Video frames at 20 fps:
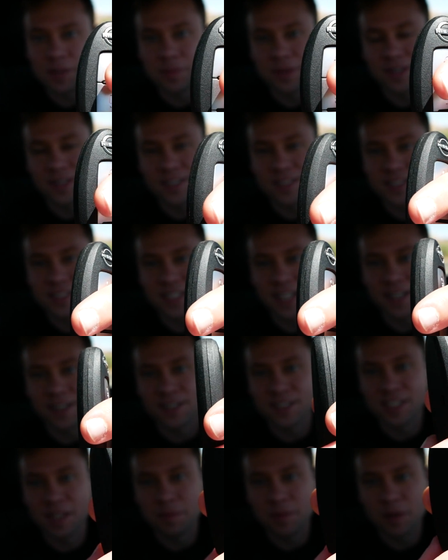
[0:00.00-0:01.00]
up here instead or
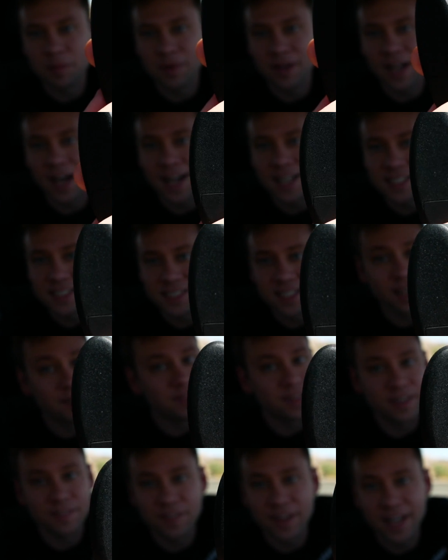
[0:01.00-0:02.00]
something, but I just love
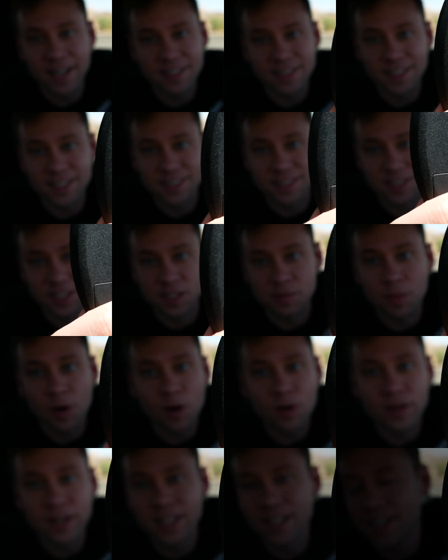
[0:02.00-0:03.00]
the fact that it's a
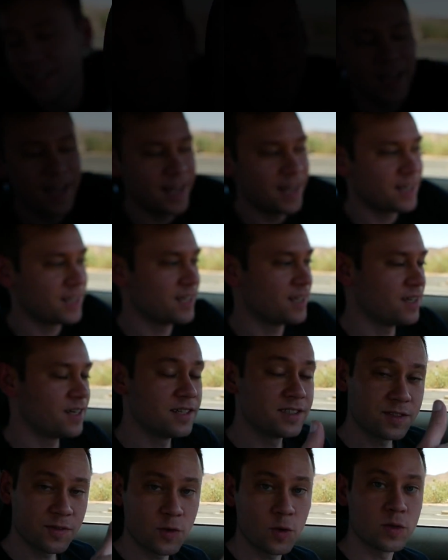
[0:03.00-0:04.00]
small key and uh, it
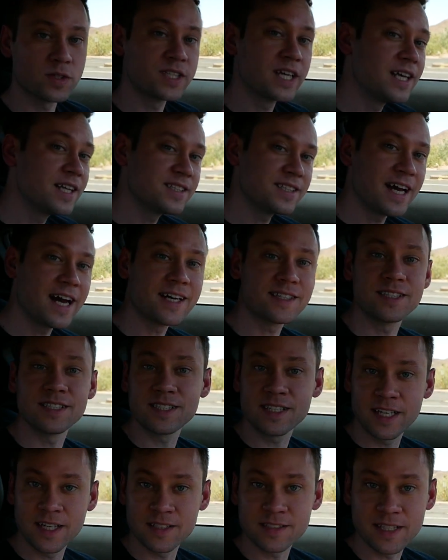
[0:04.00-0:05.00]
is of course keyless access,
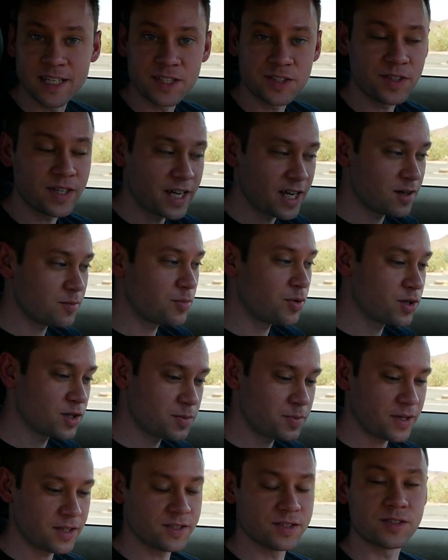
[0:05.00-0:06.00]
keyless entry, and push
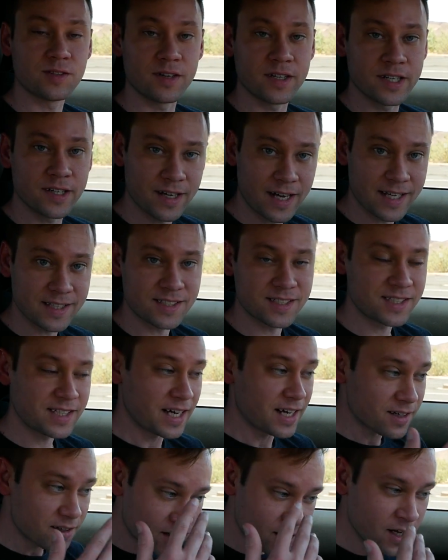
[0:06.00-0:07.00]
button start here as
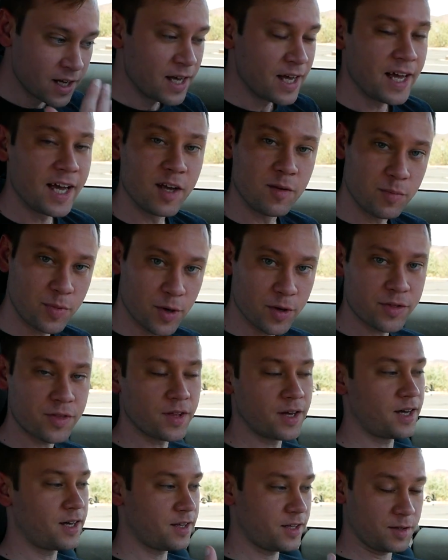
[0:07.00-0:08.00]
standard in both
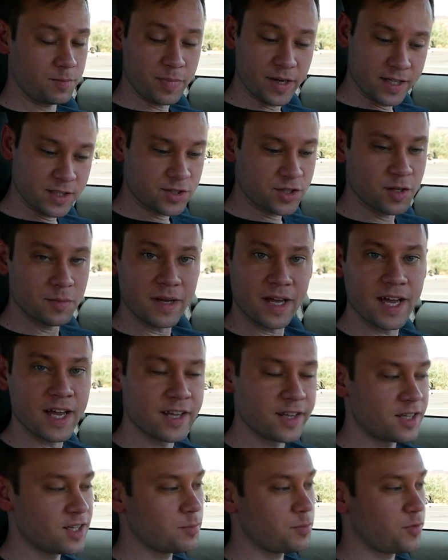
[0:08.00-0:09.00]
uh, the base trim
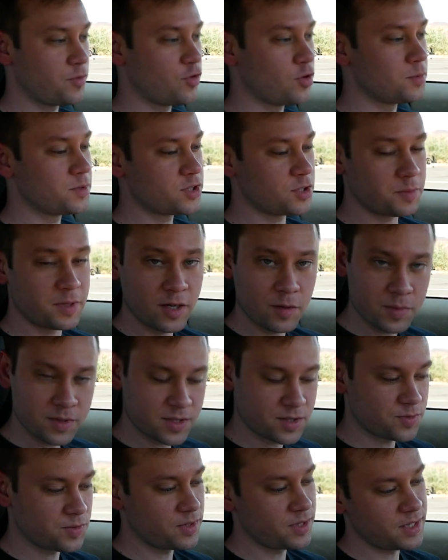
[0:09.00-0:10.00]
and the performance trim here, which
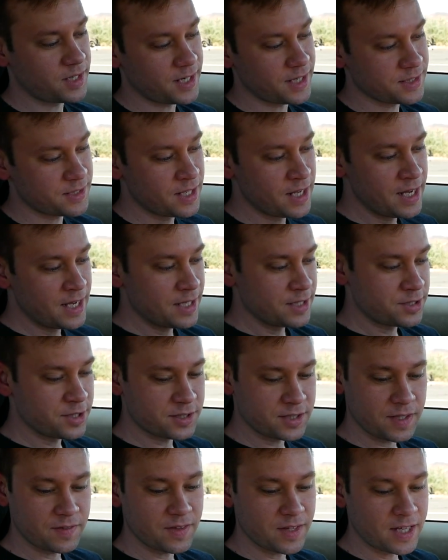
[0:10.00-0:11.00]
is really nice. So you
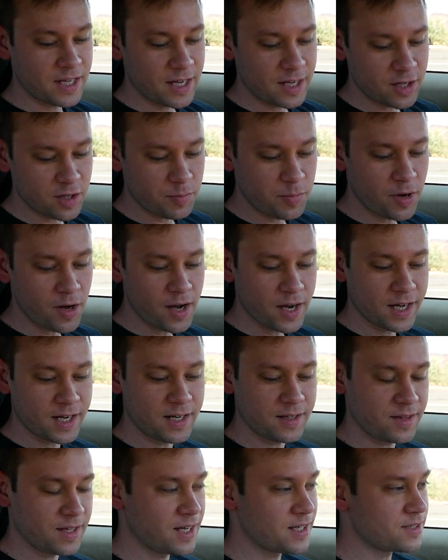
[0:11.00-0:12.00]
just leave the key in your pocket,
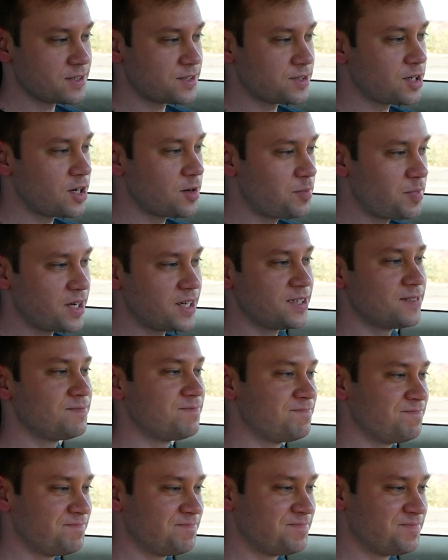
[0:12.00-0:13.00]
hit the engine start button,